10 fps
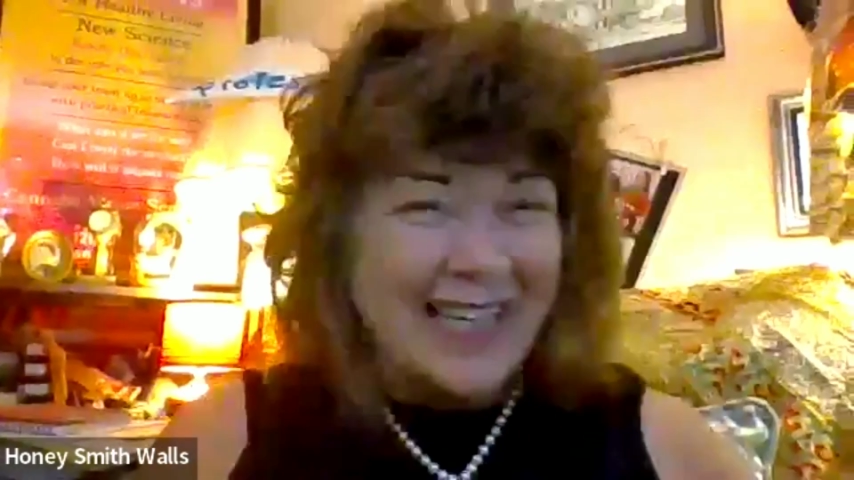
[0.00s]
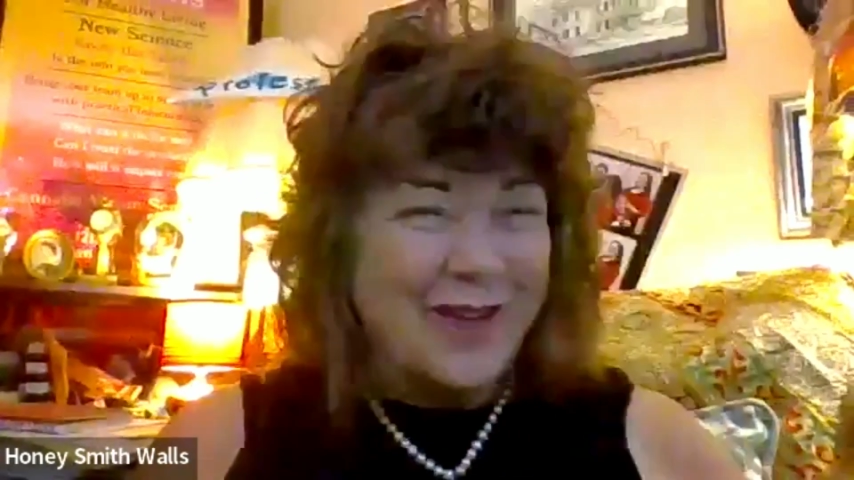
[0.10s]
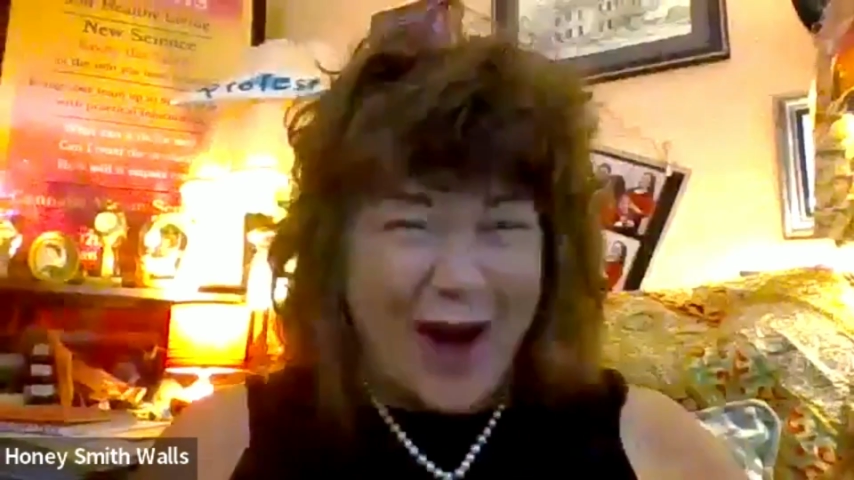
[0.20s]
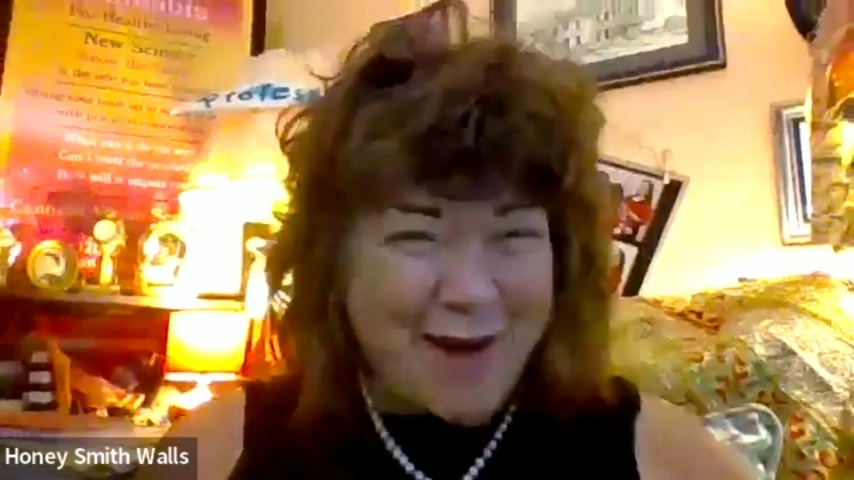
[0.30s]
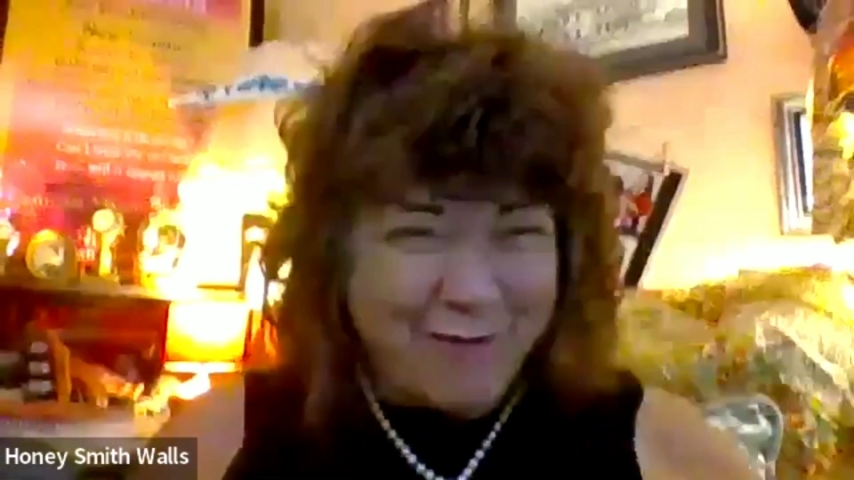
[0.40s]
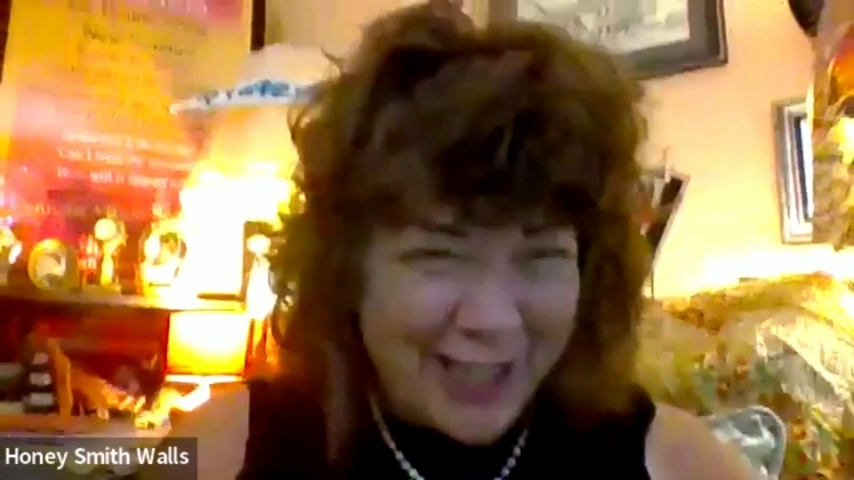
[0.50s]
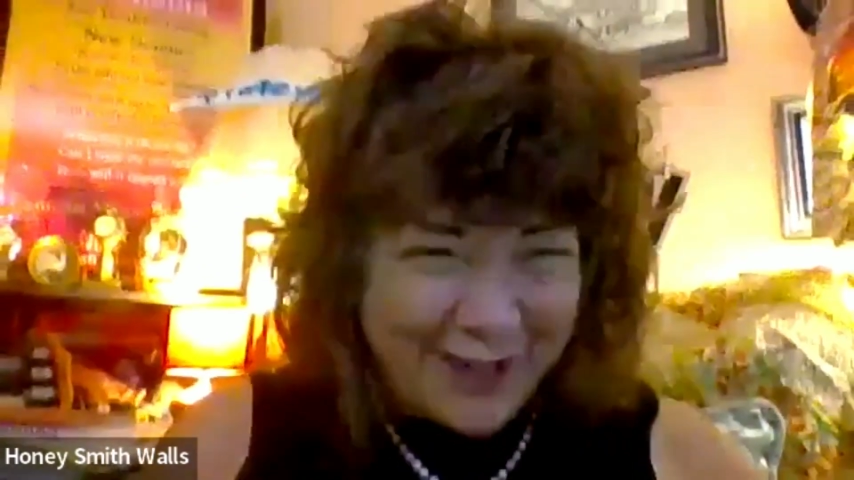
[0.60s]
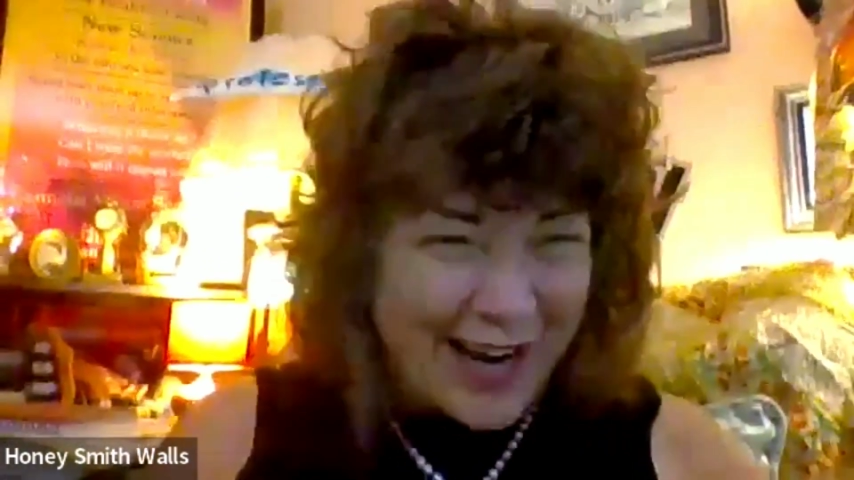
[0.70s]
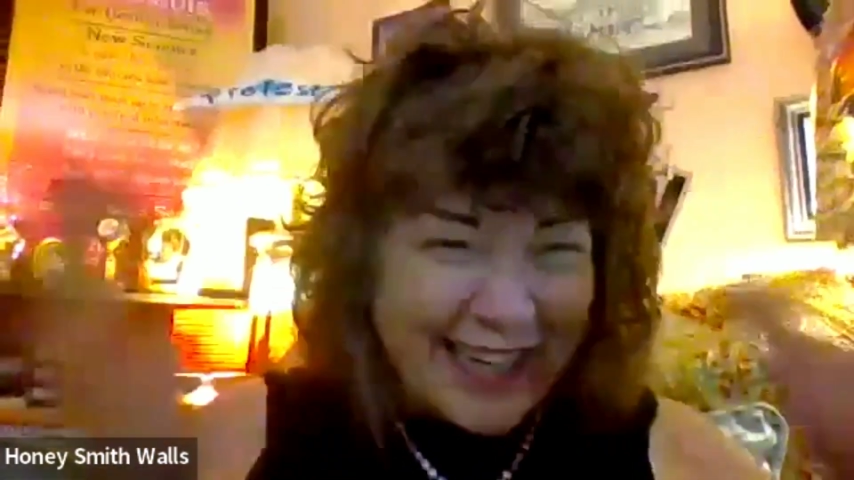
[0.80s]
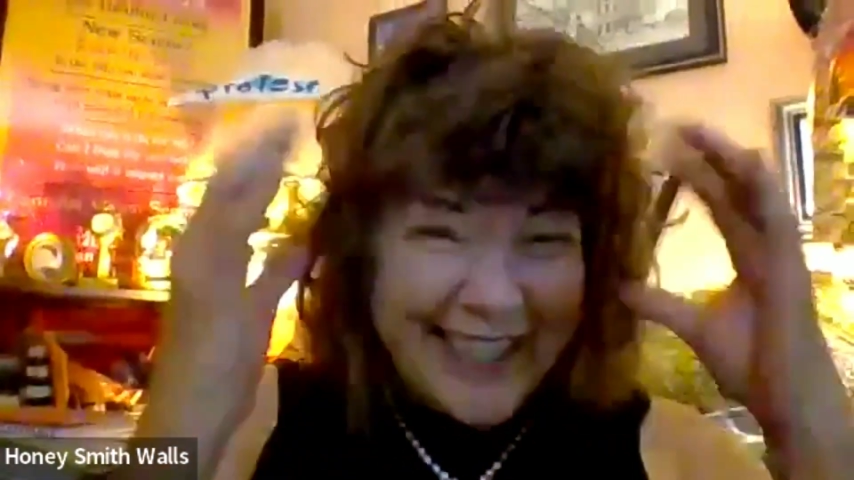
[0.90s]
it great when
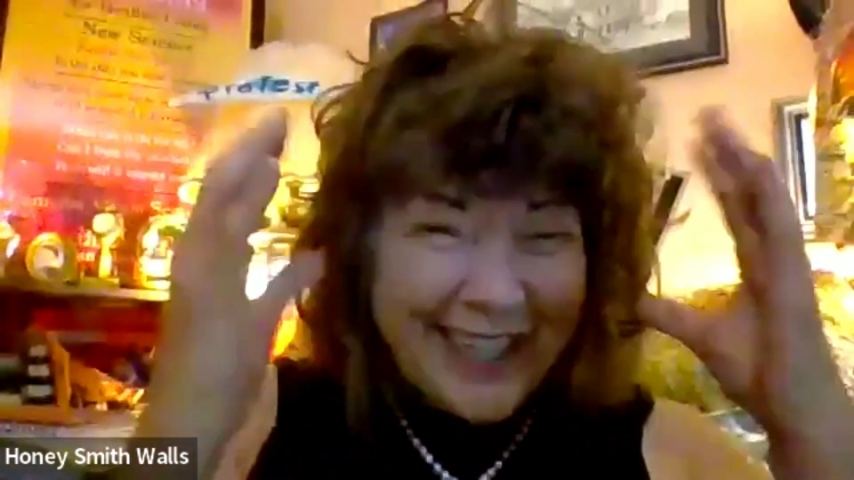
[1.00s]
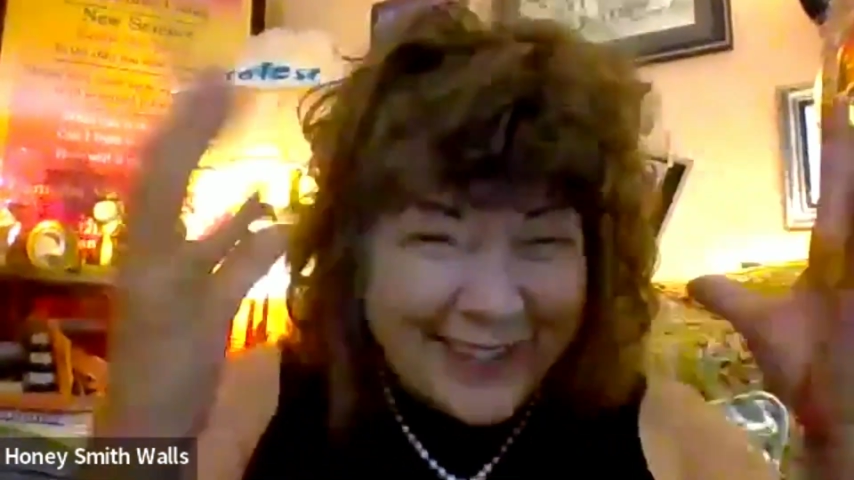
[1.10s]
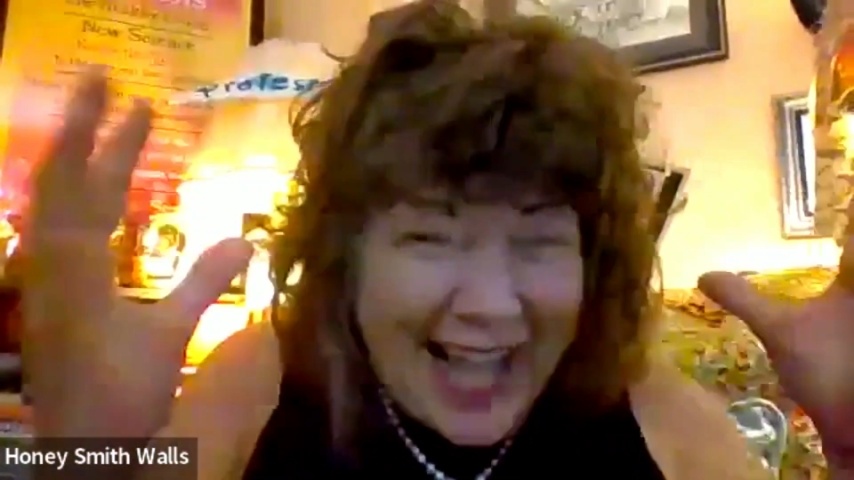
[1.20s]
you got, you know,